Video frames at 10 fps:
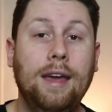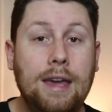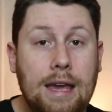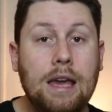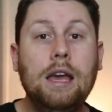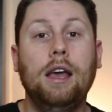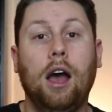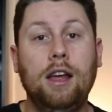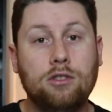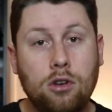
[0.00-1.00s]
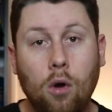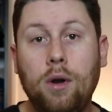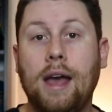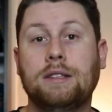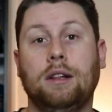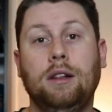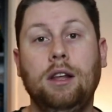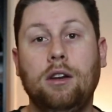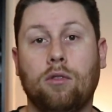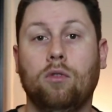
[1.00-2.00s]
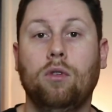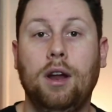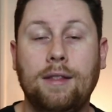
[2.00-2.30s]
he is known as a leader